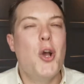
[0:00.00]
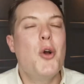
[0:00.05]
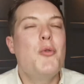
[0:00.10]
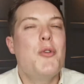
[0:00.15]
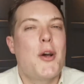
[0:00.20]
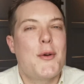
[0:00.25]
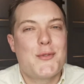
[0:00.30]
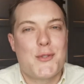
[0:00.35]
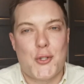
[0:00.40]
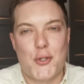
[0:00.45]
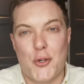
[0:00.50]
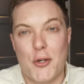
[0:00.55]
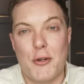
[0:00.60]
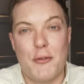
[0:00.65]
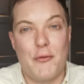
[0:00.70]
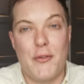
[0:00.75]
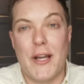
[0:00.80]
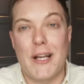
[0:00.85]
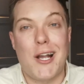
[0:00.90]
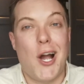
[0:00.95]
who knows the true
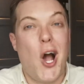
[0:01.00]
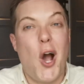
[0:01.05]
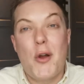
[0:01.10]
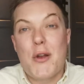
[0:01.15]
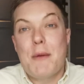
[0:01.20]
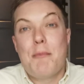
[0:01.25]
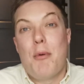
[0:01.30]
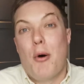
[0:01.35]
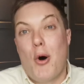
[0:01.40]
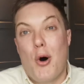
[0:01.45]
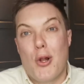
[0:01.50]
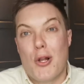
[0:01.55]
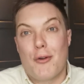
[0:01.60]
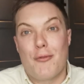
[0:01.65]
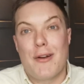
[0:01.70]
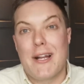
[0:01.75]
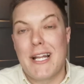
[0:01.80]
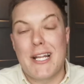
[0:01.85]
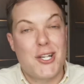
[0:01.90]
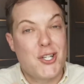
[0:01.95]
figure? Only Paula,
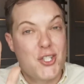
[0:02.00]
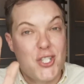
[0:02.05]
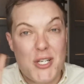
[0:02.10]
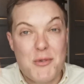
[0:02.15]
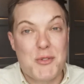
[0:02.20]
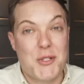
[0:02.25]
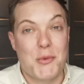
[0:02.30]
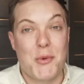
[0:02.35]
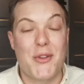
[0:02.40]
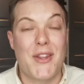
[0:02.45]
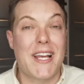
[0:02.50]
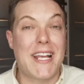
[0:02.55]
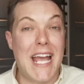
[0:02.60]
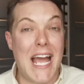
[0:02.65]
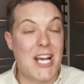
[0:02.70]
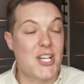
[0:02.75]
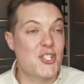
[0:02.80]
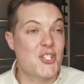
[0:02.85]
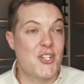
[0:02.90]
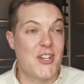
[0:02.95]
really, because she was the one that
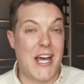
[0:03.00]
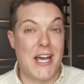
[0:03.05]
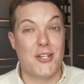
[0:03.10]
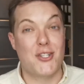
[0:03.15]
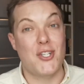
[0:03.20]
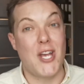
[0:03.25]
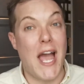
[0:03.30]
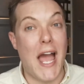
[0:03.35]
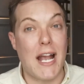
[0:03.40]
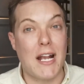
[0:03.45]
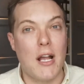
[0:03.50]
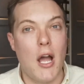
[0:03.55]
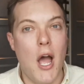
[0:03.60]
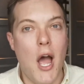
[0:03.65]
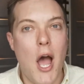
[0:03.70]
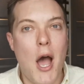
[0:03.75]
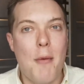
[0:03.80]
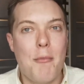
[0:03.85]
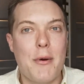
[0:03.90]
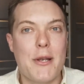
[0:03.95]
cashed that check.
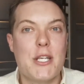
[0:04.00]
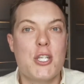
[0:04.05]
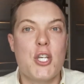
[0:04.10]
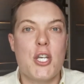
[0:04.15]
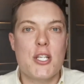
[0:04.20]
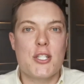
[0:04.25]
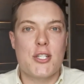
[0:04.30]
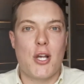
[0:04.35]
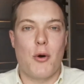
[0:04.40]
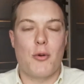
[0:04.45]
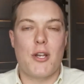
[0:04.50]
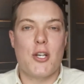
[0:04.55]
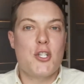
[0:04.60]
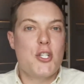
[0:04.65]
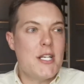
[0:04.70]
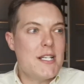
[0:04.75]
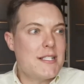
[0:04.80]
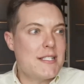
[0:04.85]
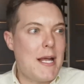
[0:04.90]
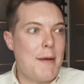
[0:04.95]
But she sold, and
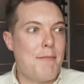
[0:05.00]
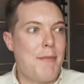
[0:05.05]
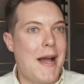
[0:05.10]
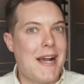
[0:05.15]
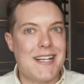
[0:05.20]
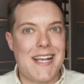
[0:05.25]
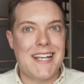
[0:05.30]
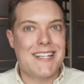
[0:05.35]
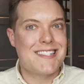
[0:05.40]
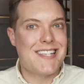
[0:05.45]
she stepped back